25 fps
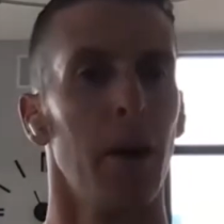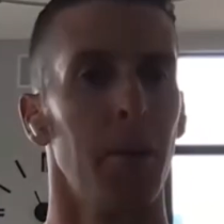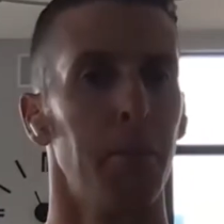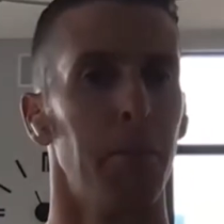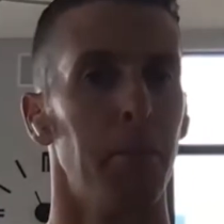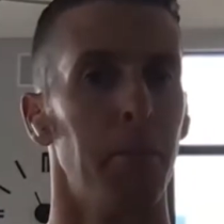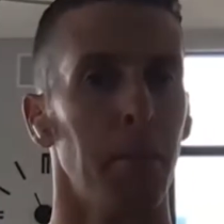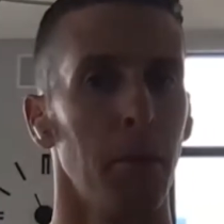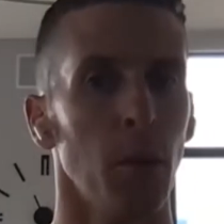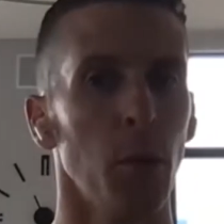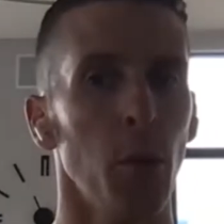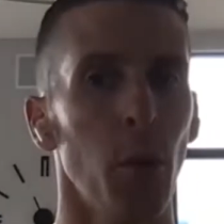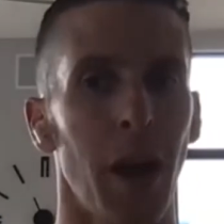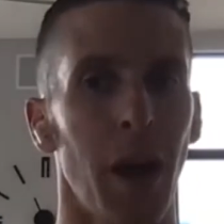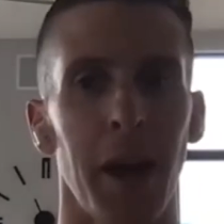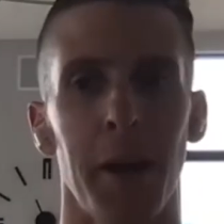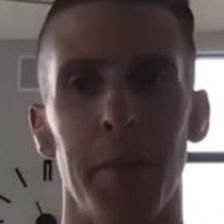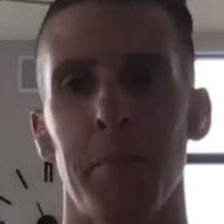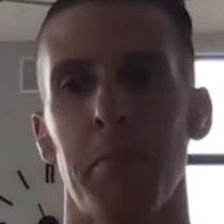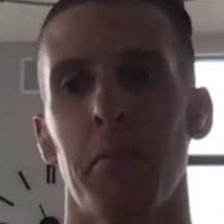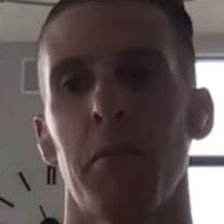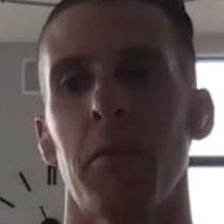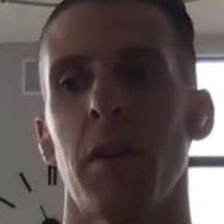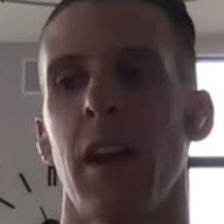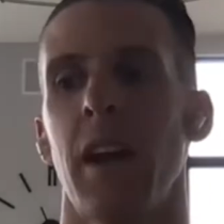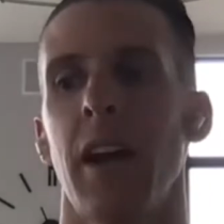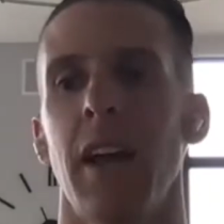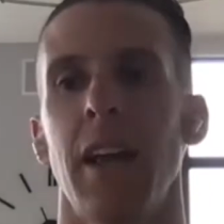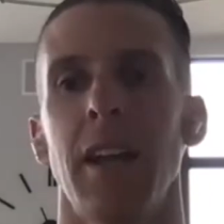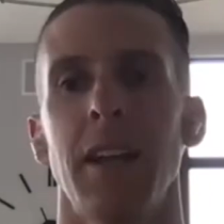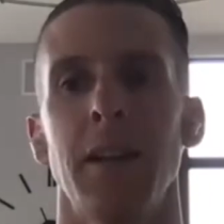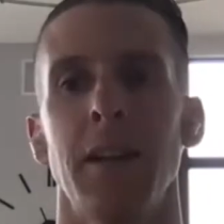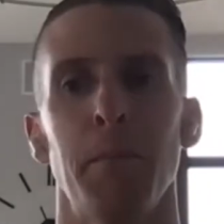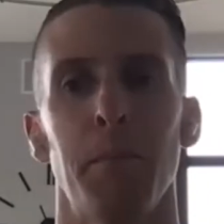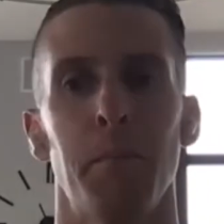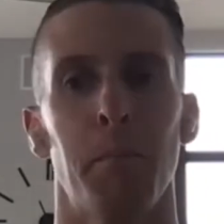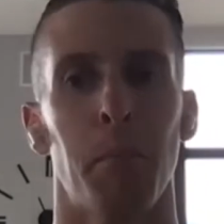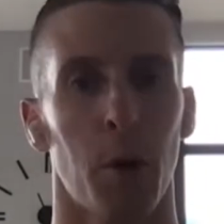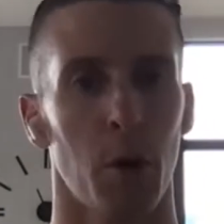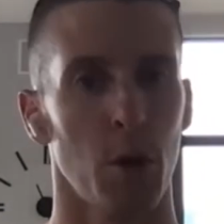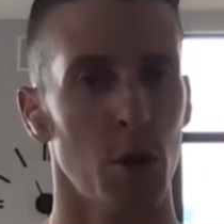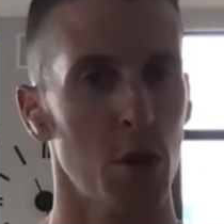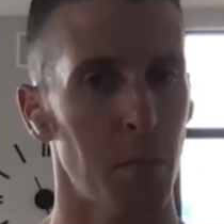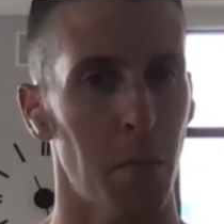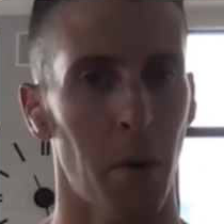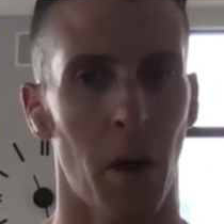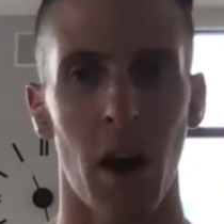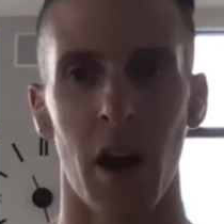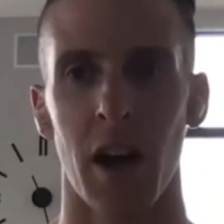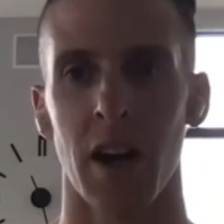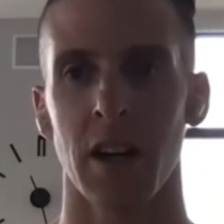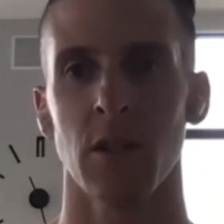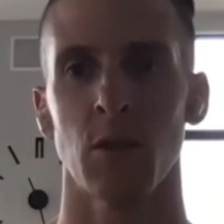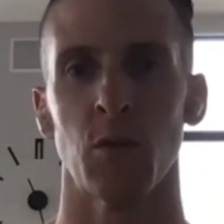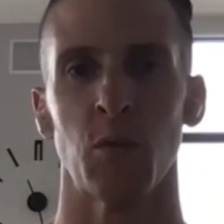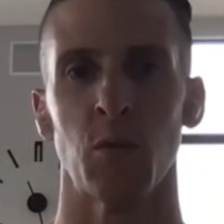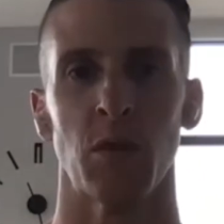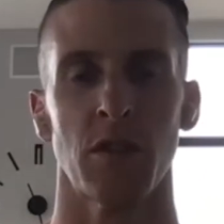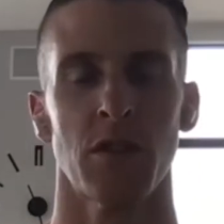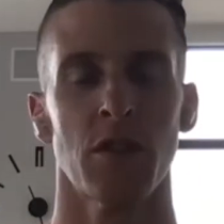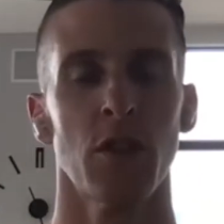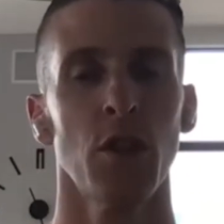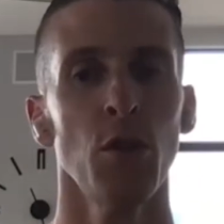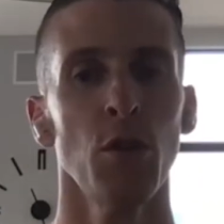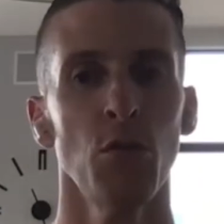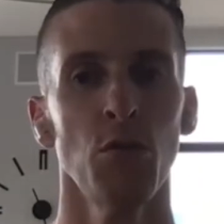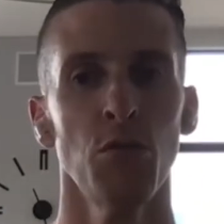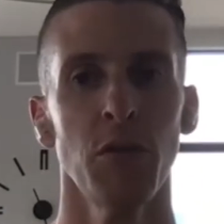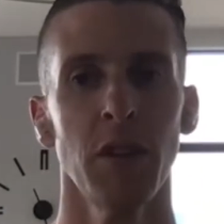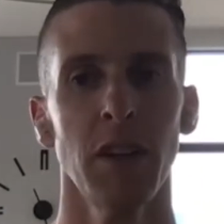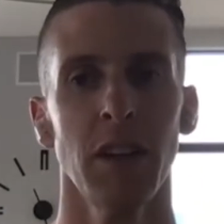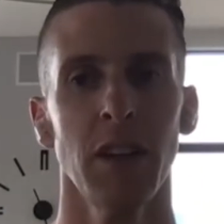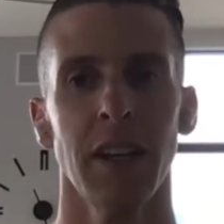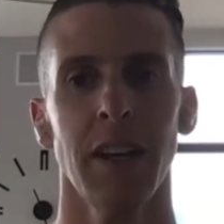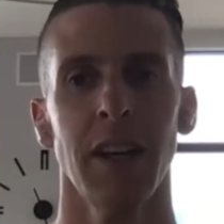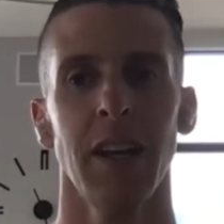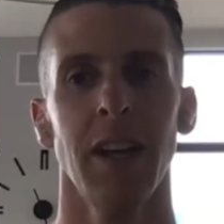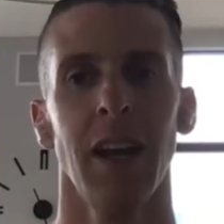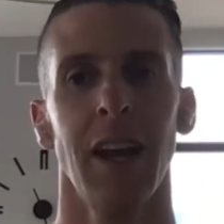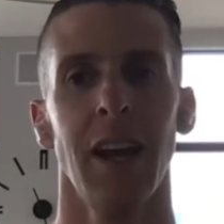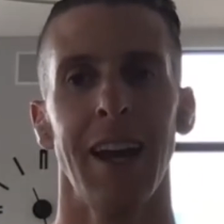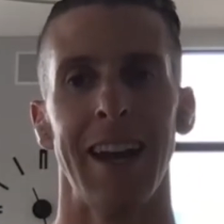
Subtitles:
Blue Apron, Birchbox were two really